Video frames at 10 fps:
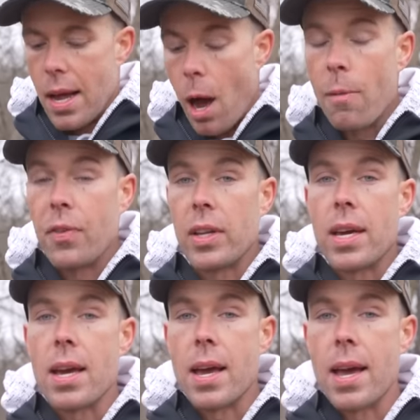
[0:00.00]

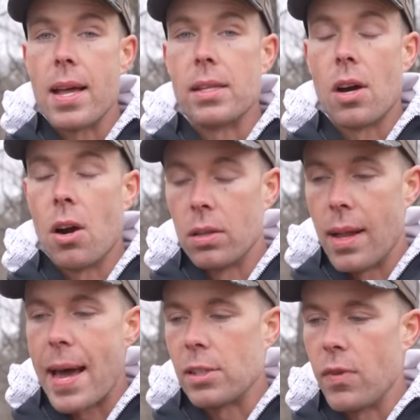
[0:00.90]
Hopefully, it's our
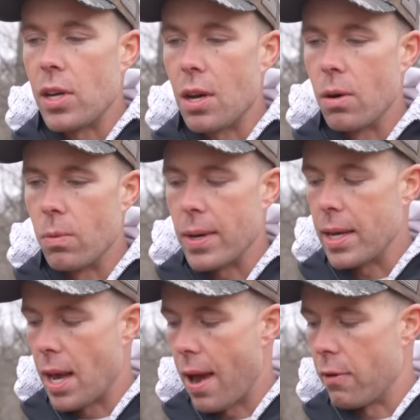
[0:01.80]
last video
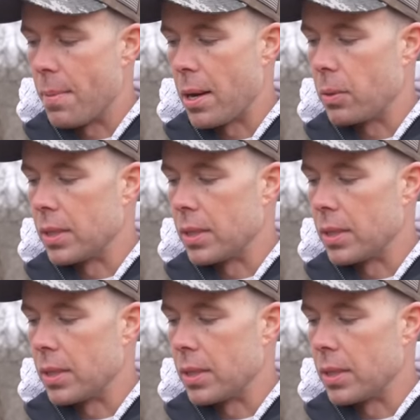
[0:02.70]
we ever make